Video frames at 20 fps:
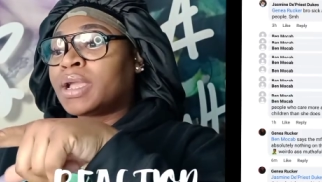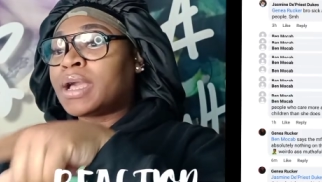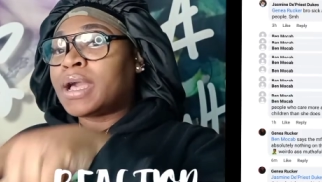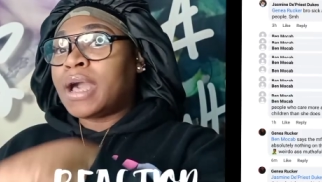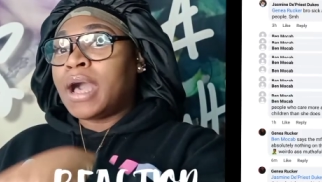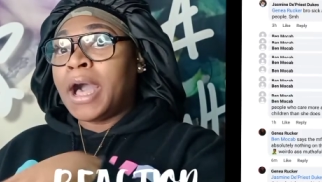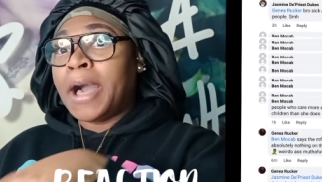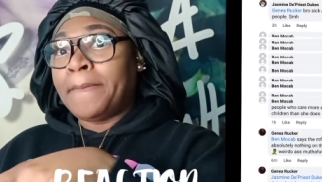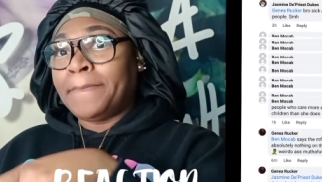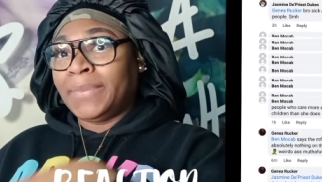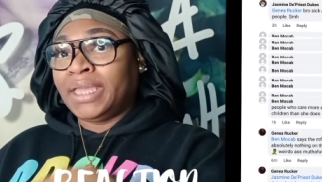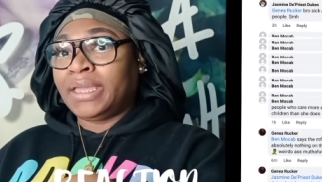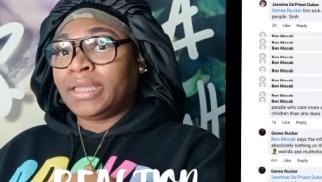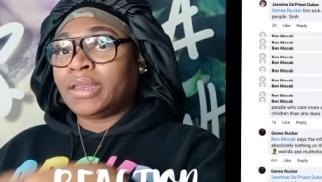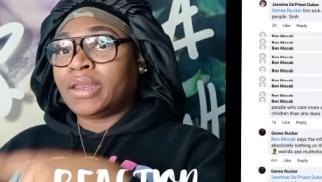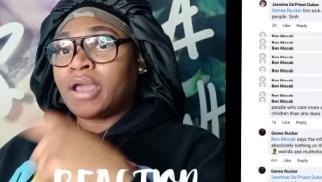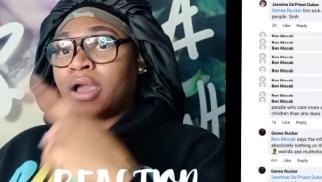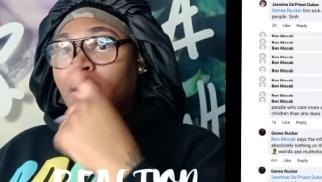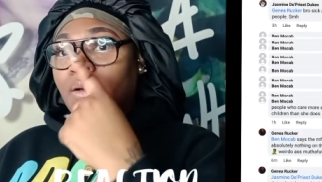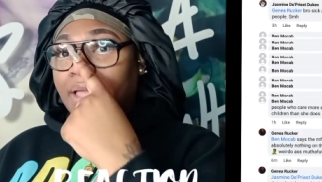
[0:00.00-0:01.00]

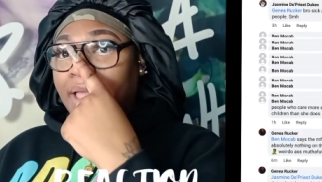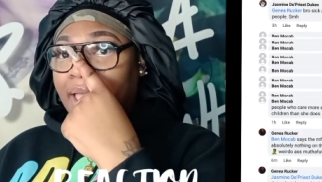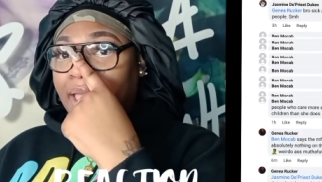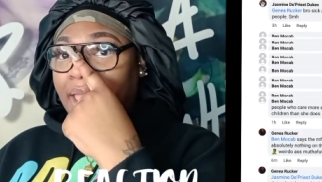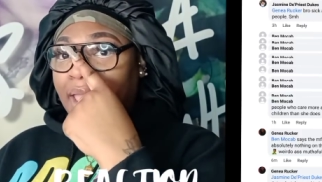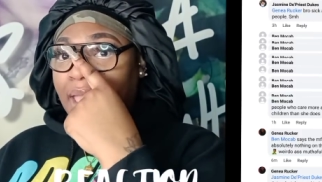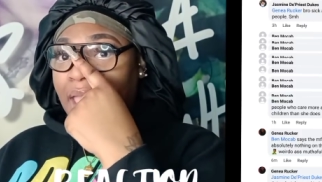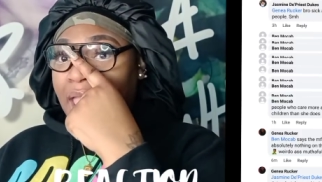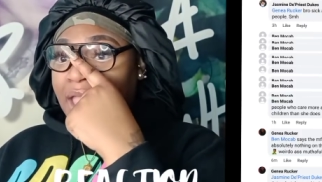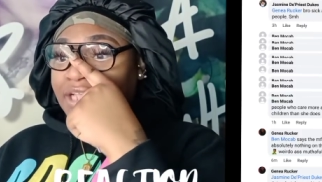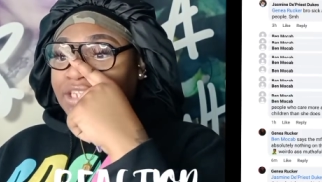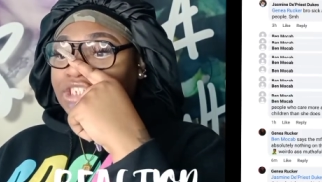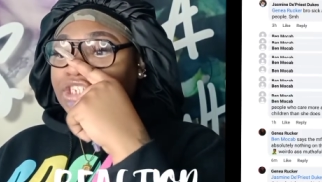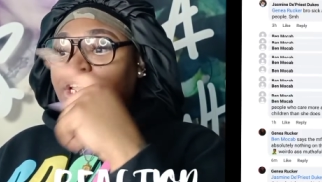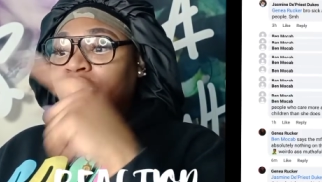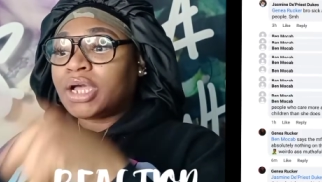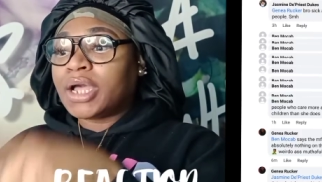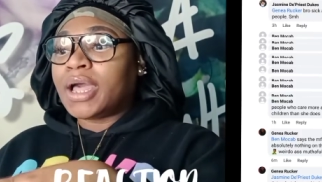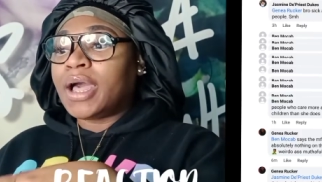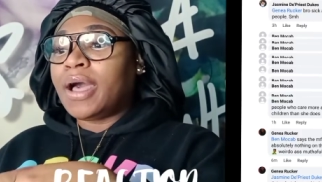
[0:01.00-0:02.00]
Comment, okay?
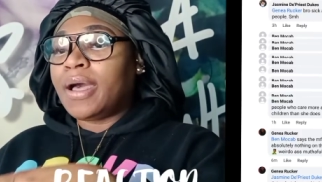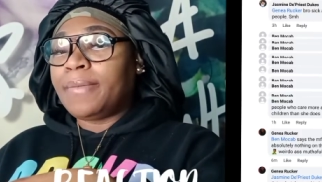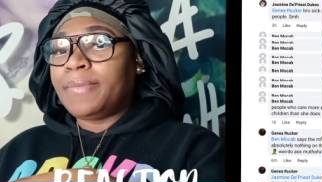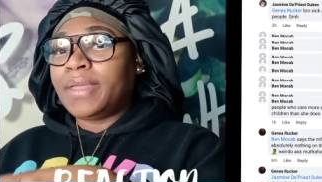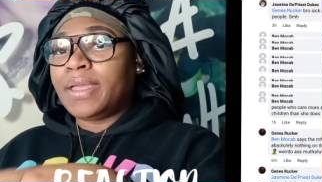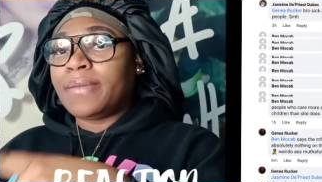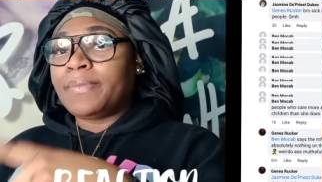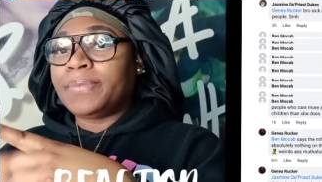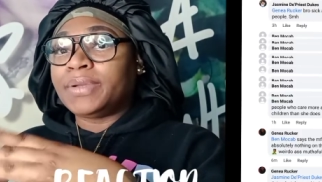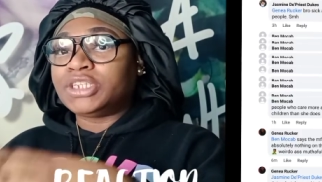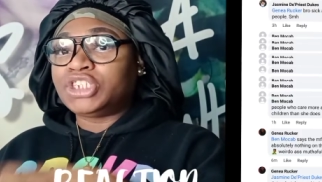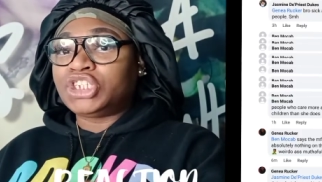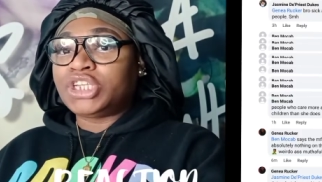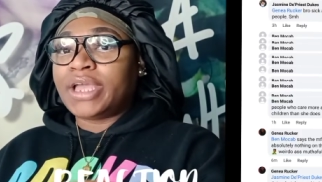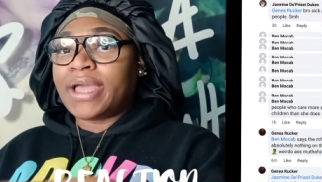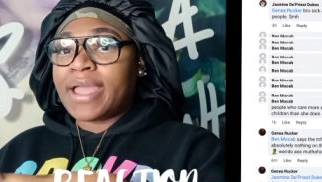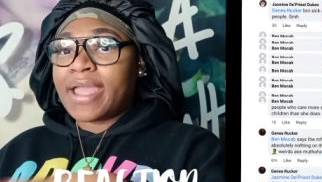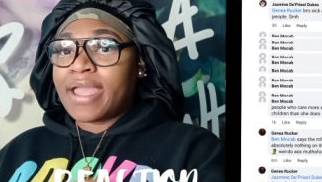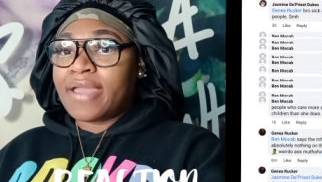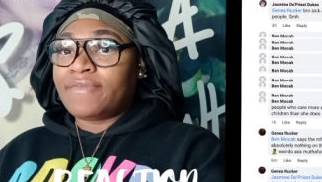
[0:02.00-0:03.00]
She'll comment, but
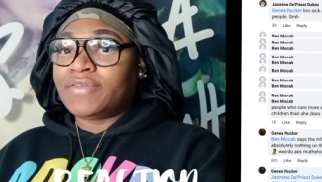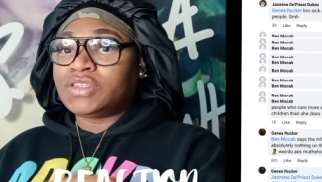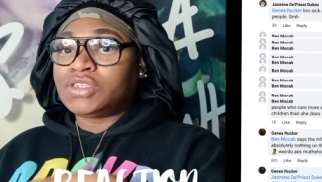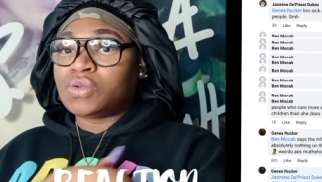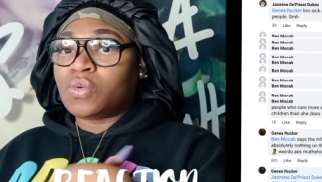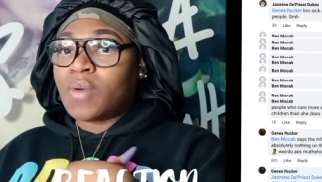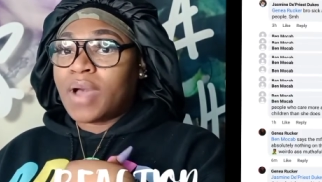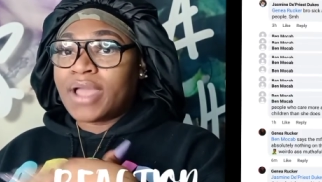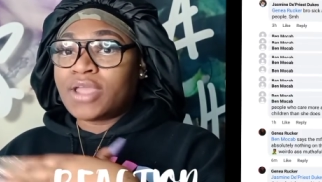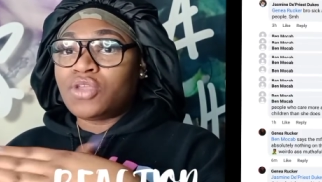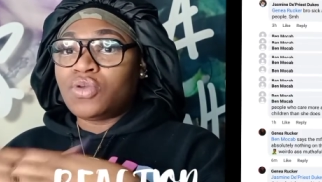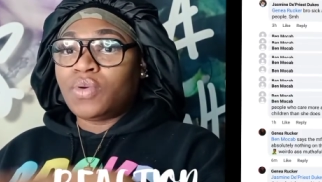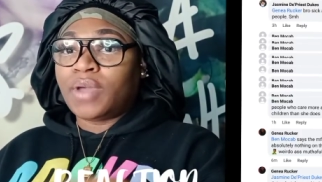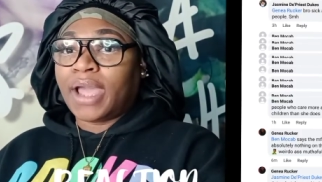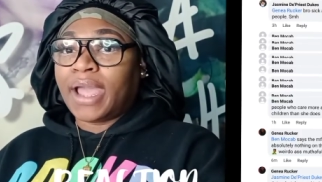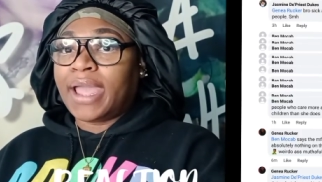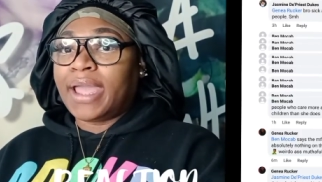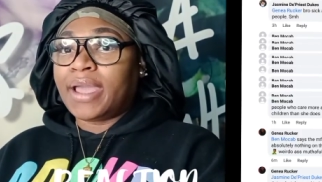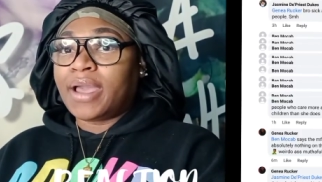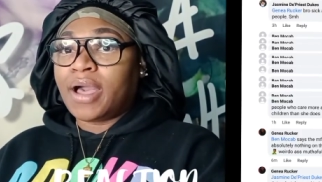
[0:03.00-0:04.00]
she'll have it to why you
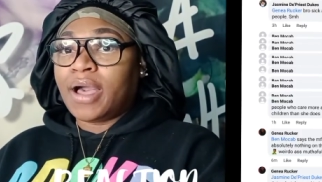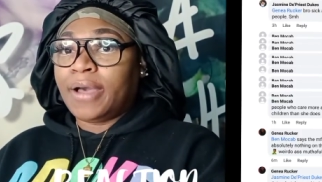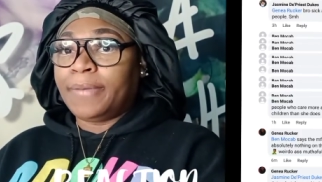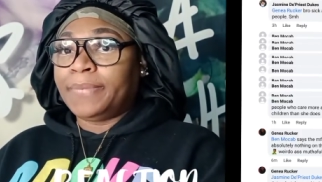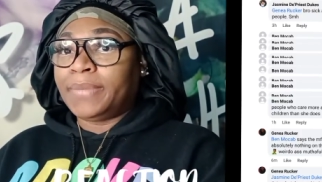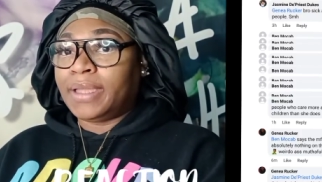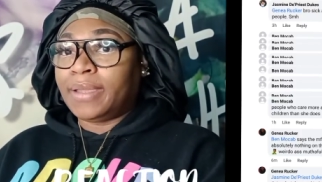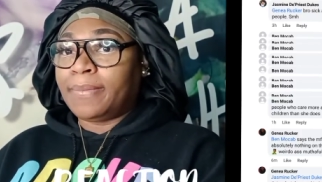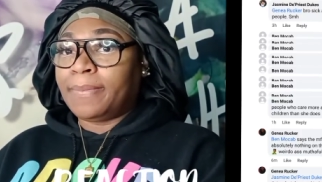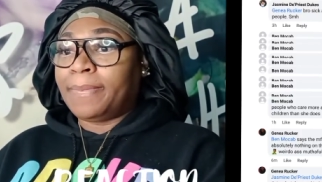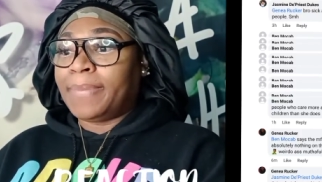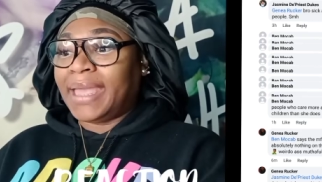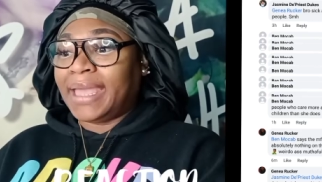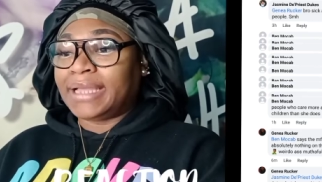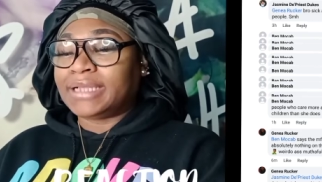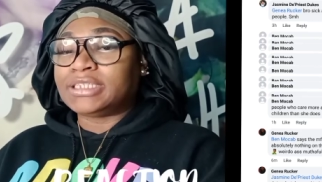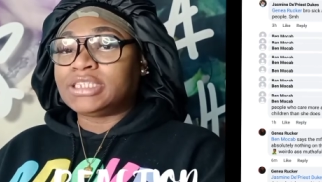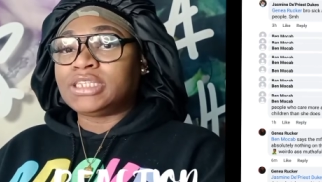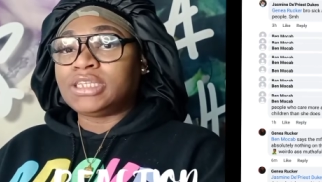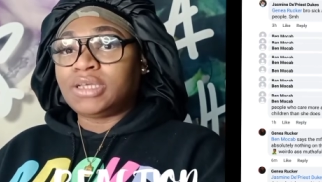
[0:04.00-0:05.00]
can't comment
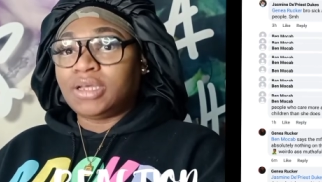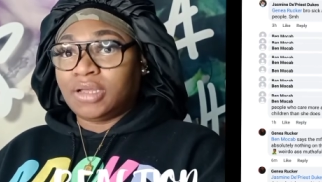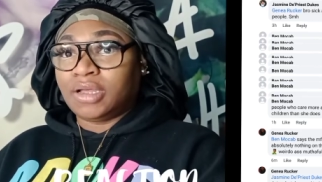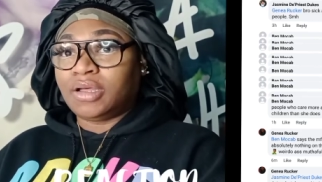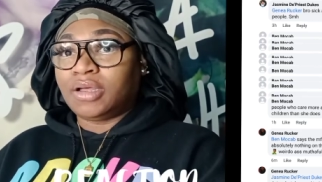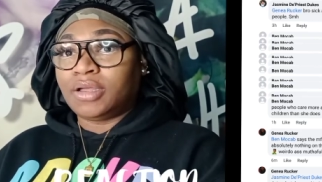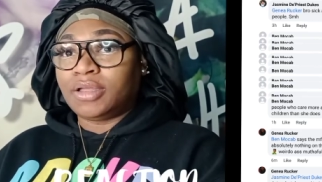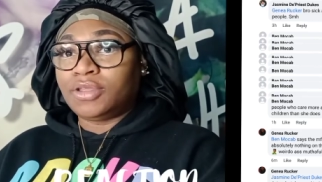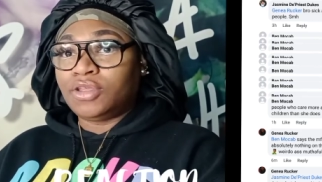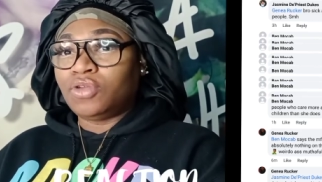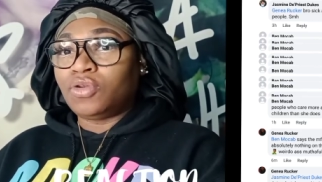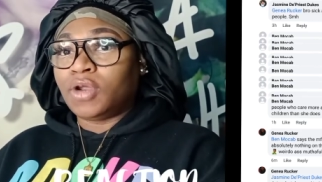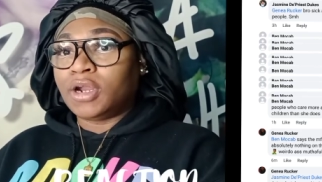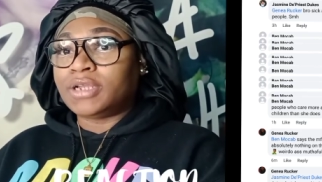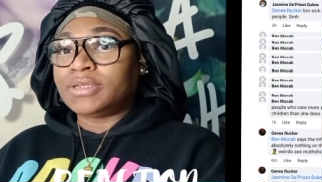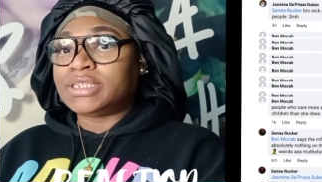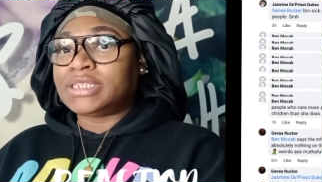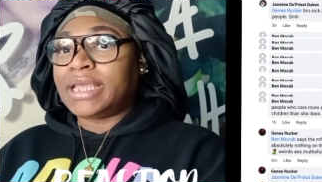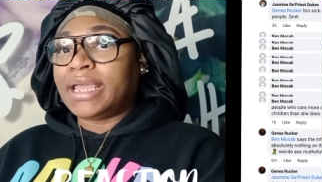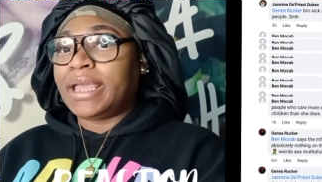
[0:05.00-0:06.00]
back to her. You know
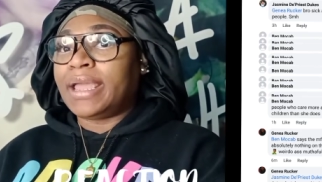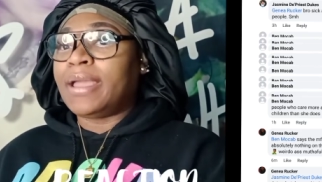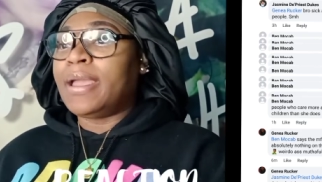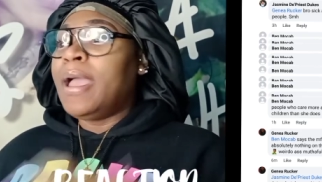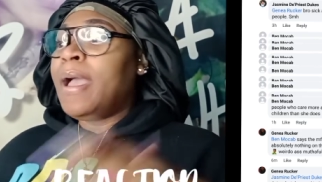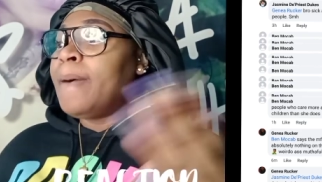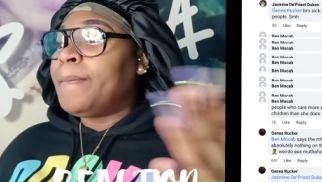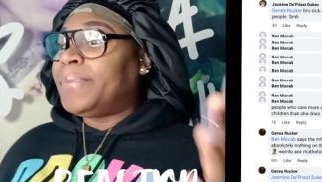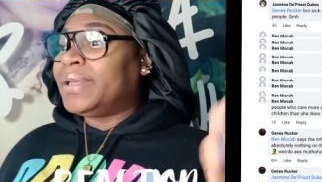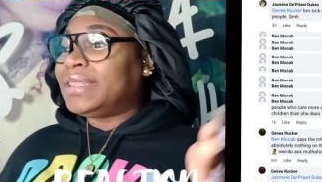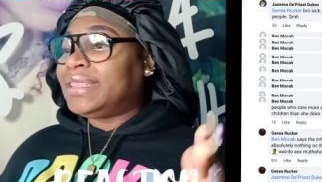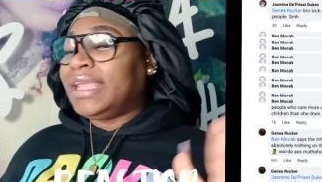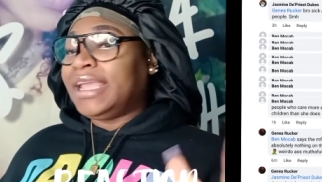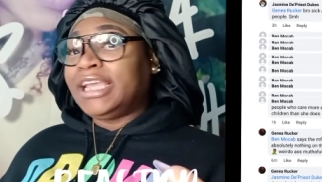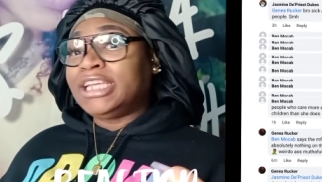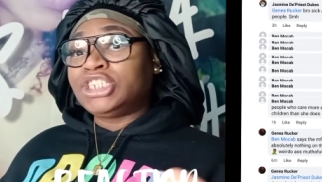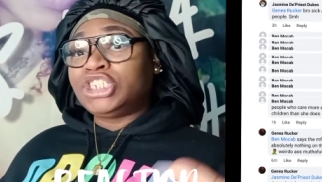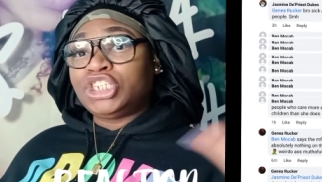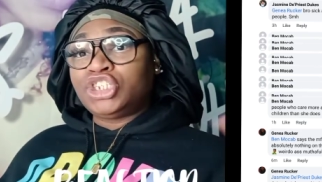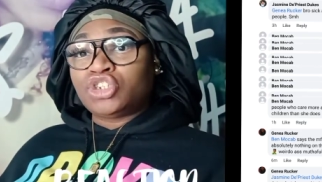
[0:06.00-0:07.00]
what I'm saying? But
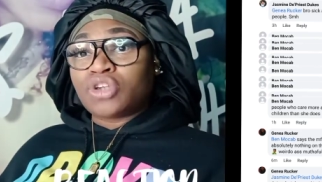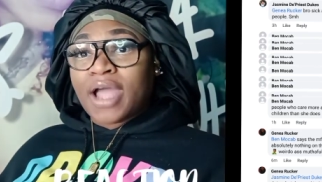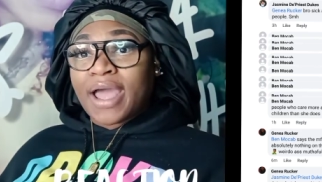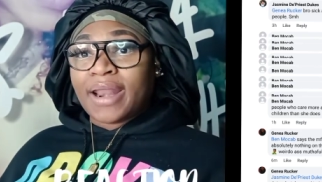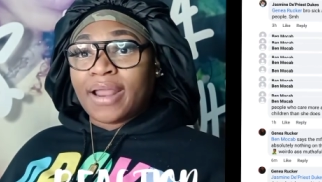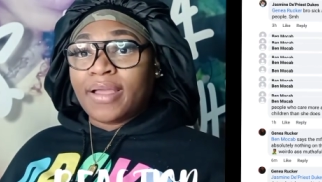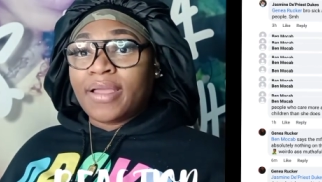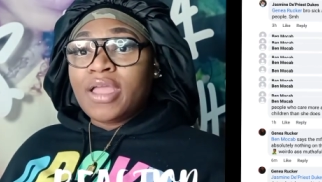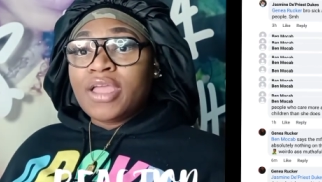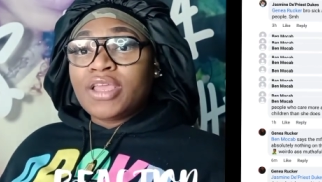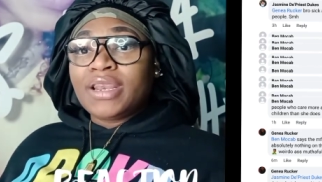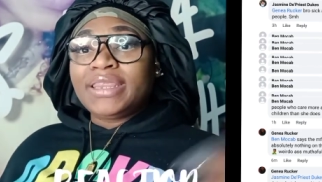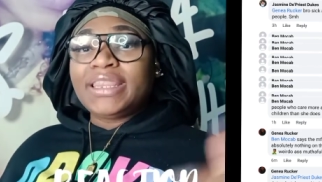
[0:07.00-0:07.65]
then she try to.